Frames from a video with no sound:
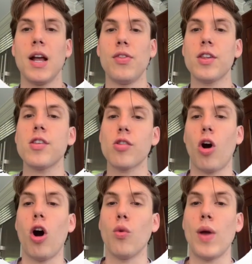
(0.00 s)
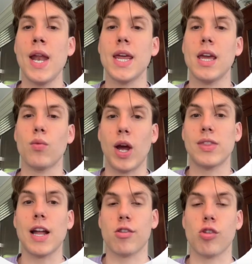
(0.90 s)
this is already, right,
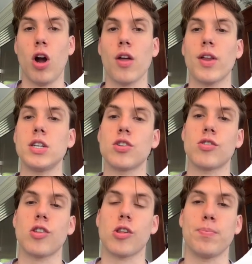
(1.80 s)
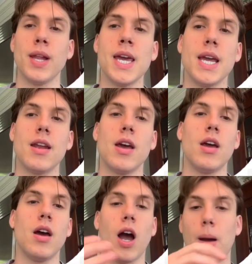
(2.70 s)
that song that I just displayed
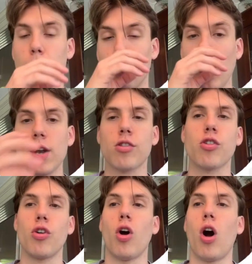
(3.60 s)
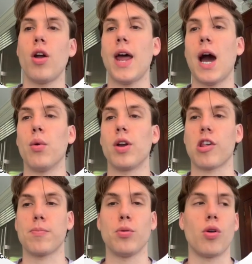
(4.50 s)
registered on our
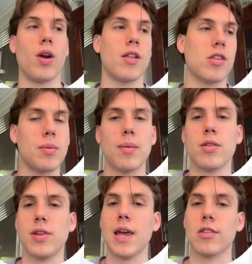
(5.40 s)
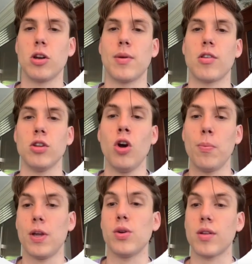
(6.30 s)
Explorer. And sometimes it takes a little bit to load,
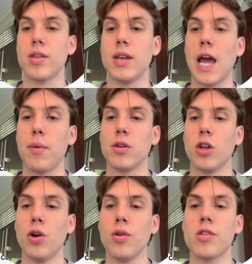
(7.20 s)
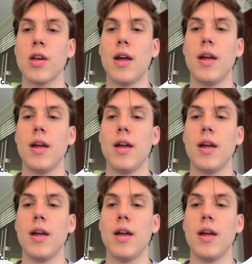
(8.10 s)
but you can see now it loads.